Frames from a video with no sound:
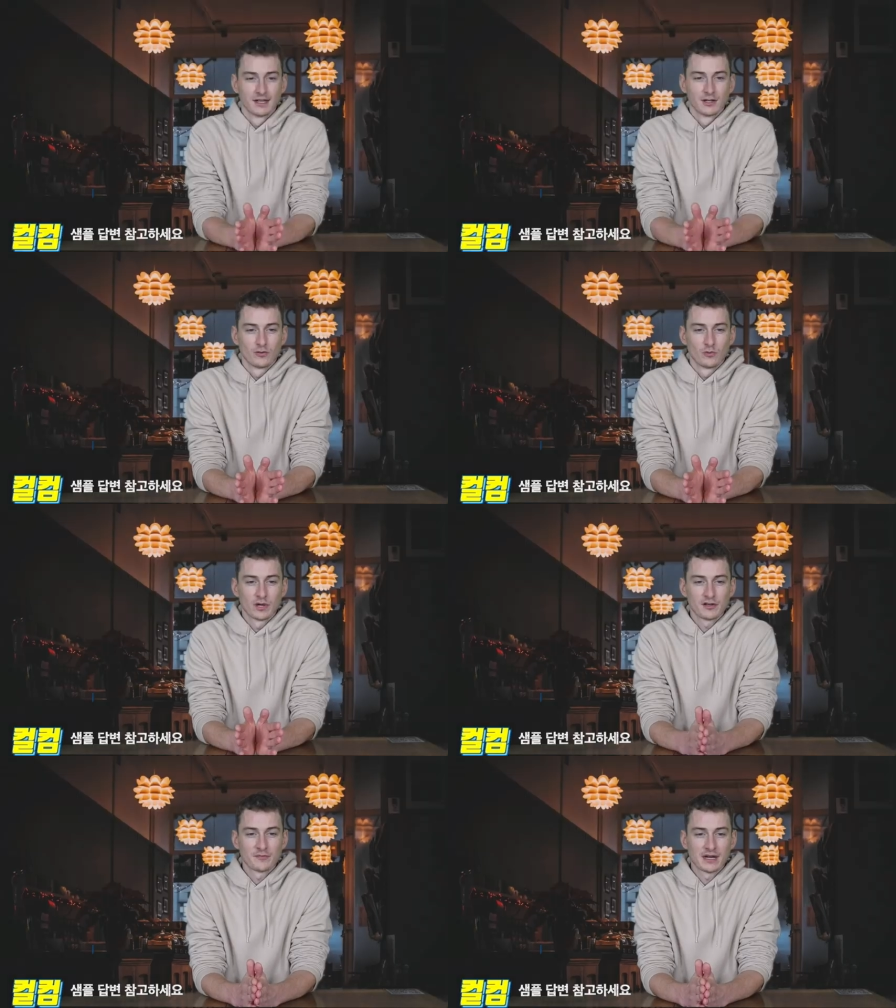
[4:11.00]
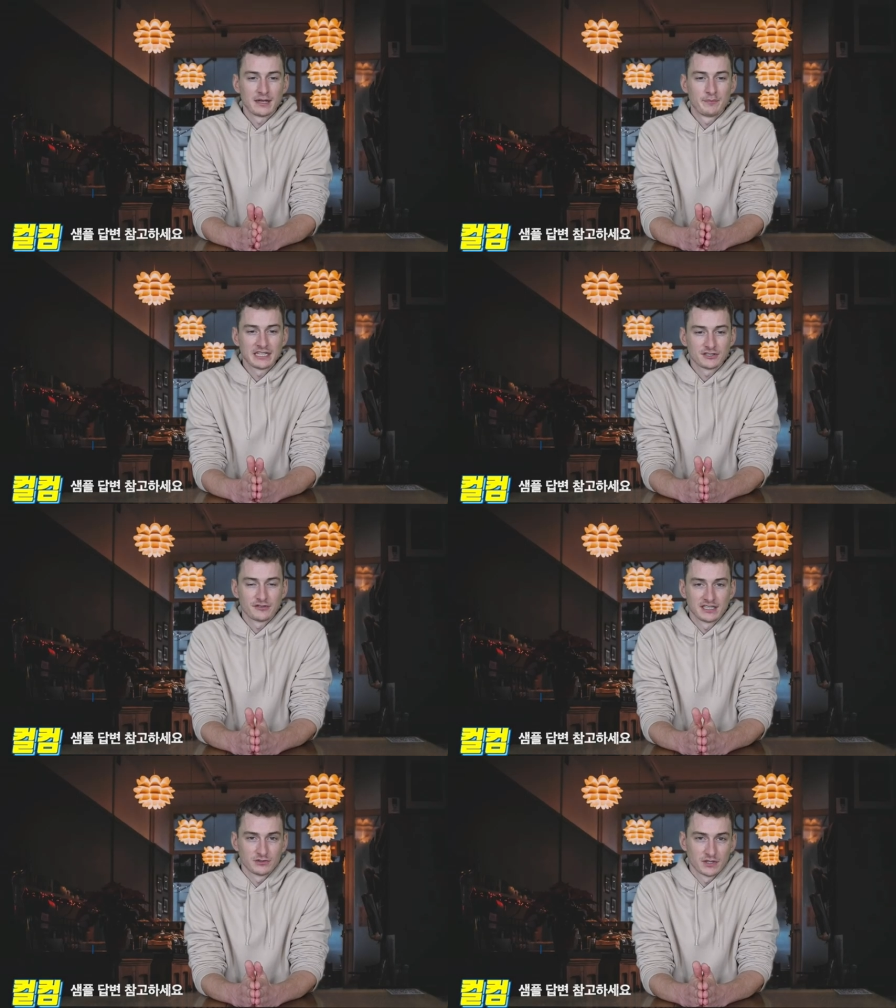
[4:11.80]
One of my best
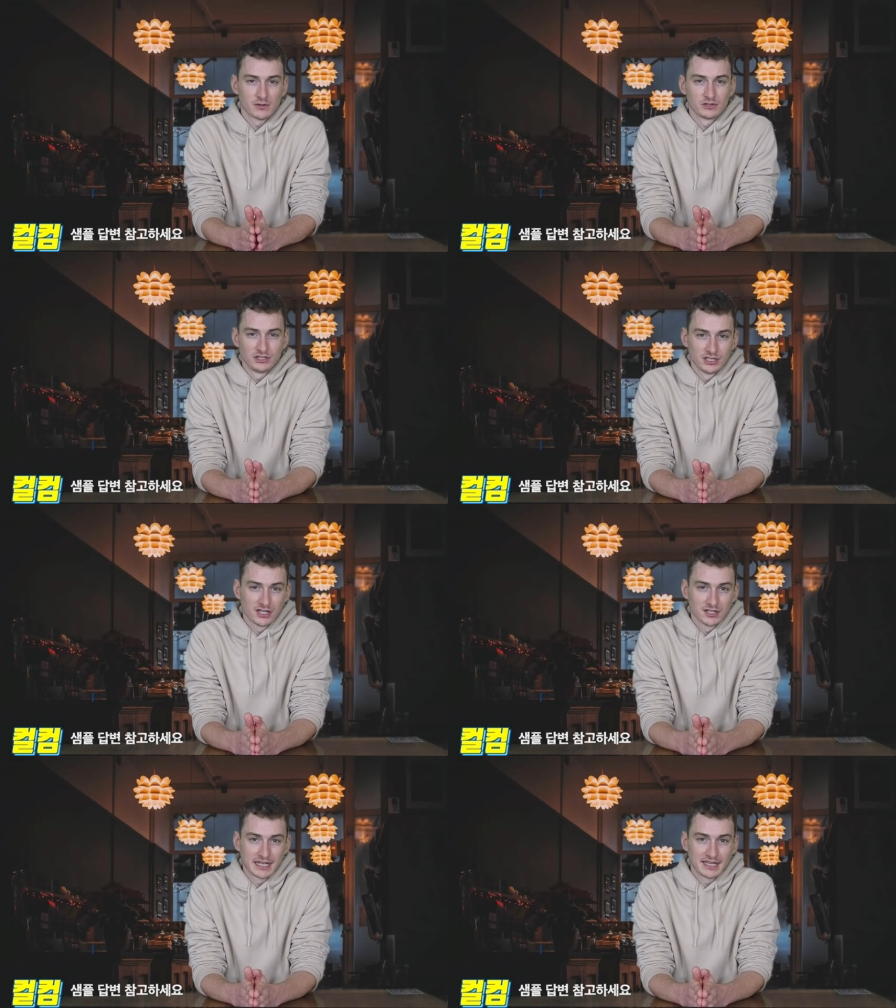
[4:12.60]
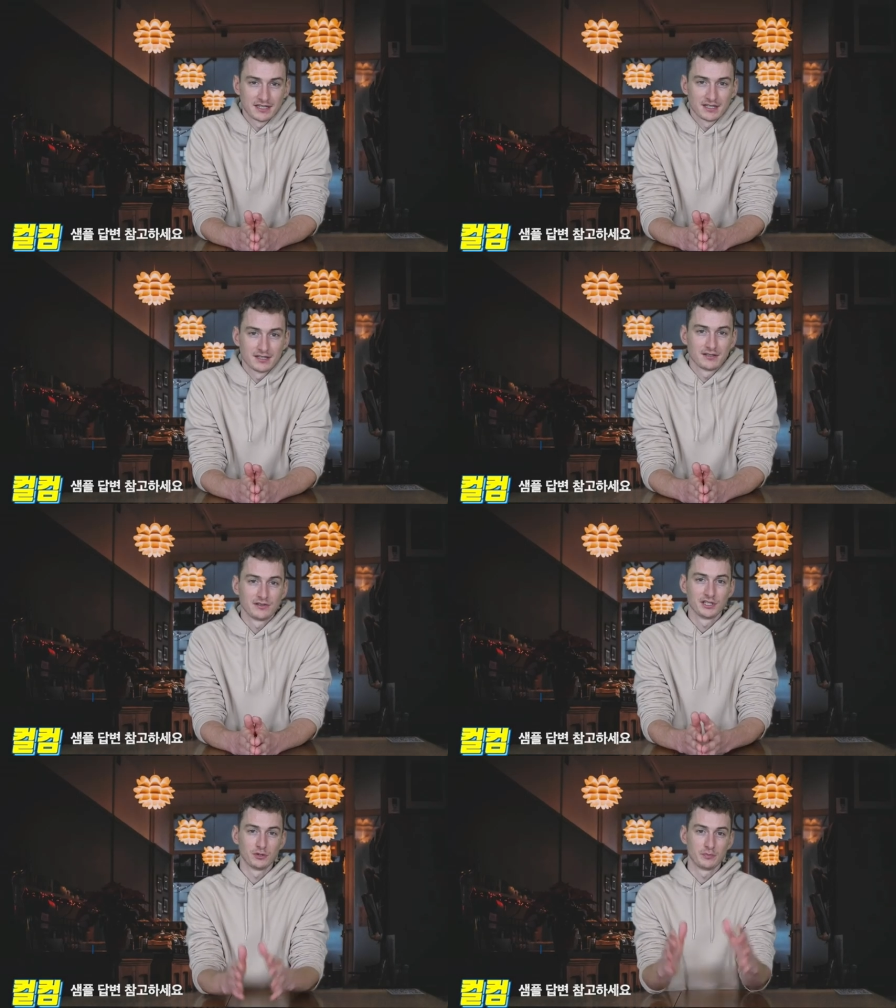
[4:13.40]
friends when I was young had a
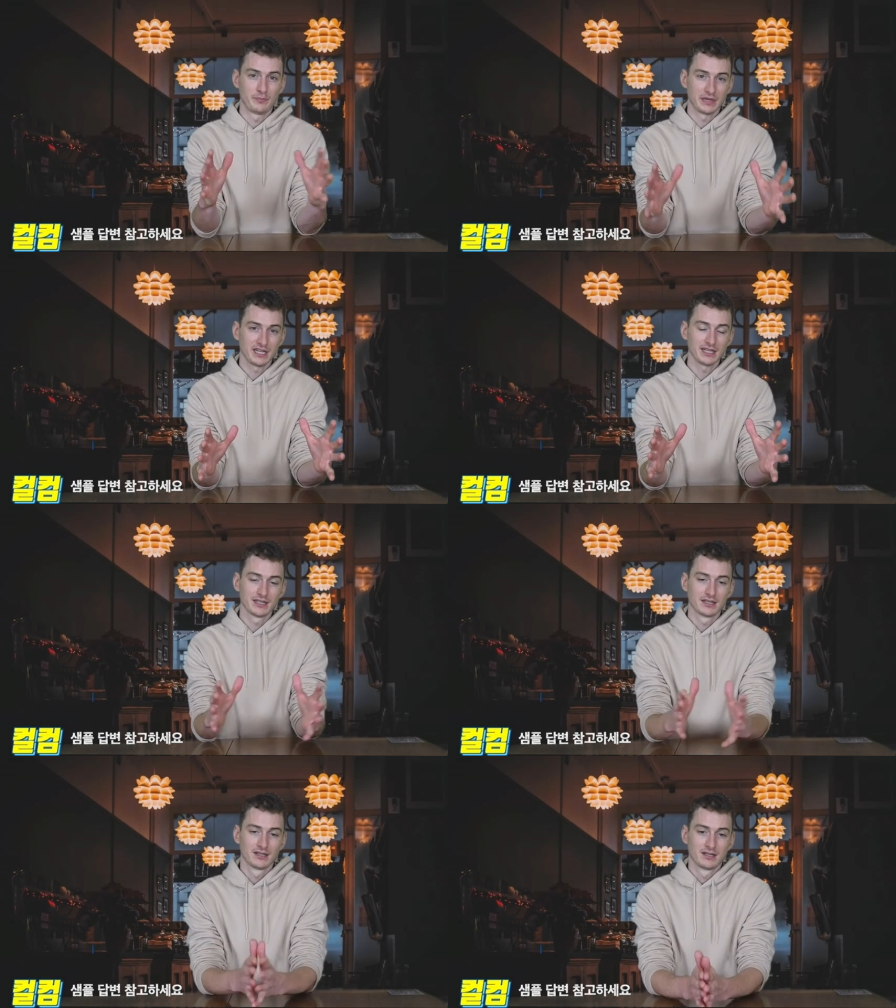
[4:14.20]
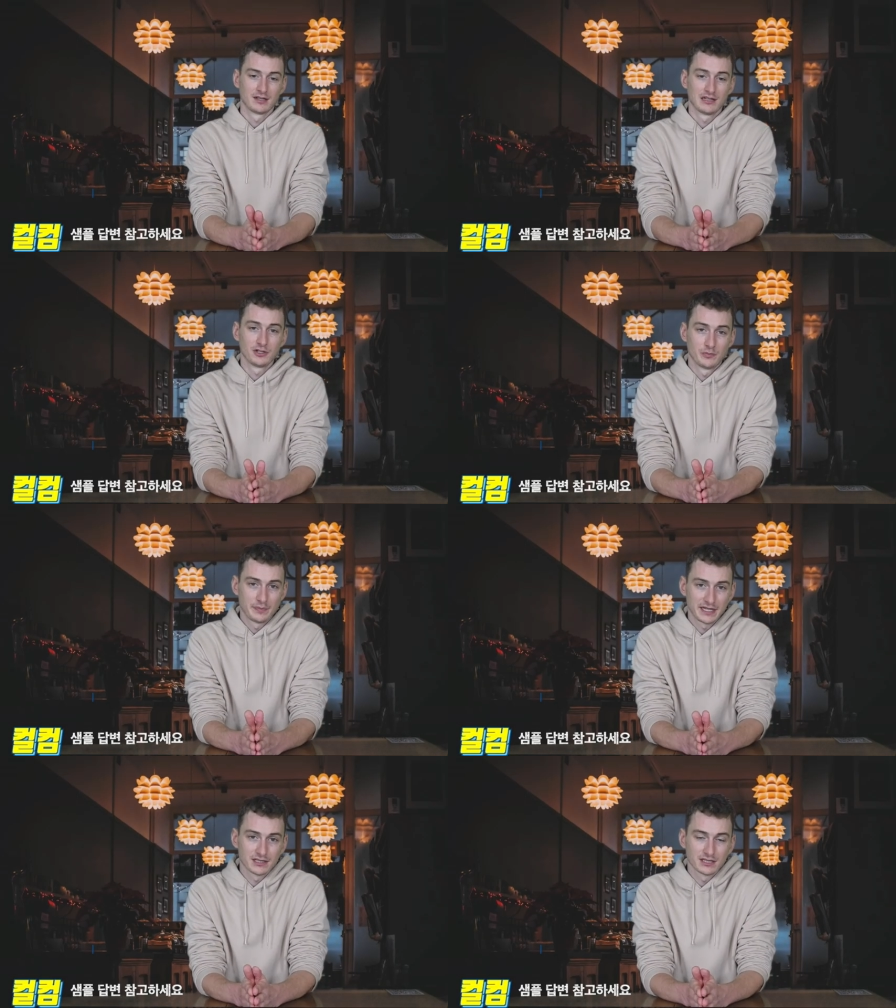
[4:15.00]
little
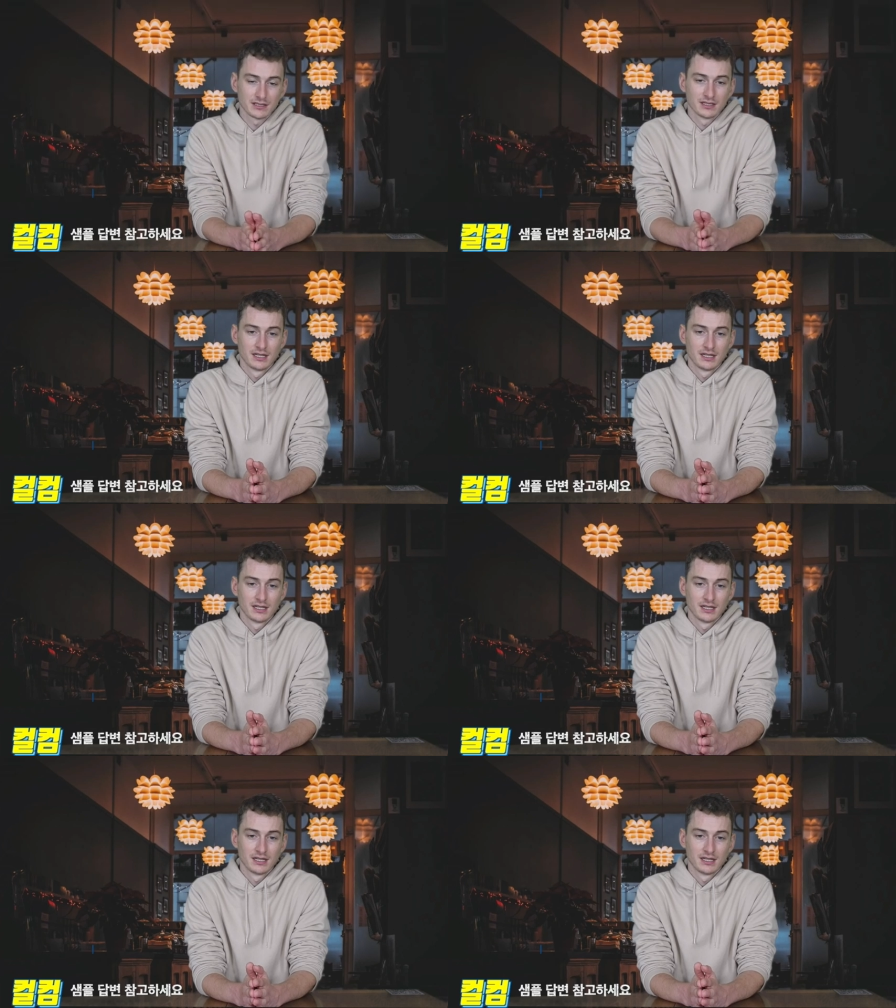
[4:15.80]
piglet,